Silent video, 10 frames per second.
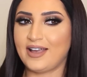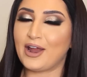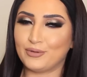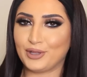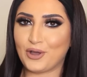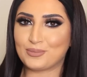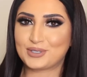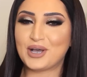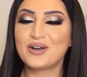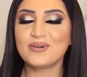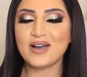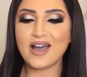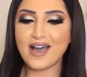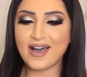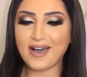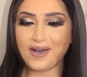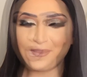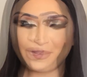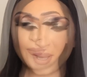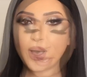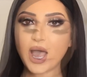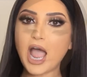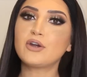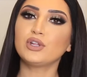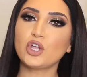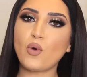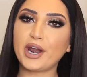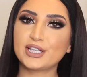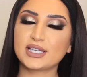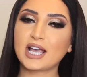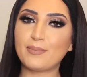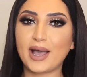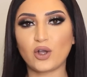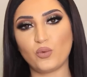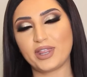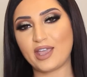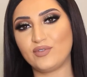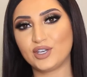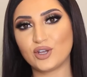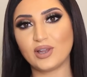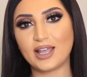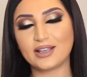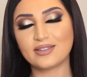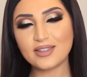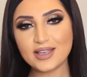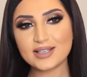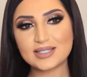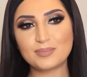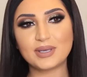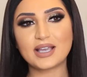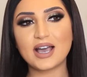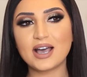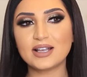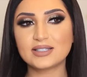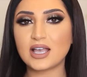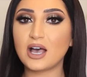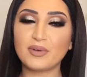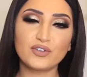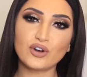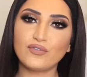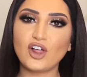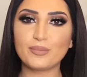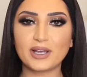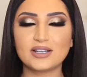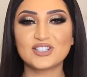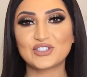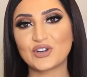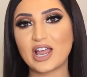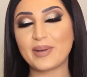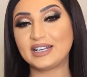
I really hope so. But I really wanted to come back with a video like this because if you don't follow me on Instagram,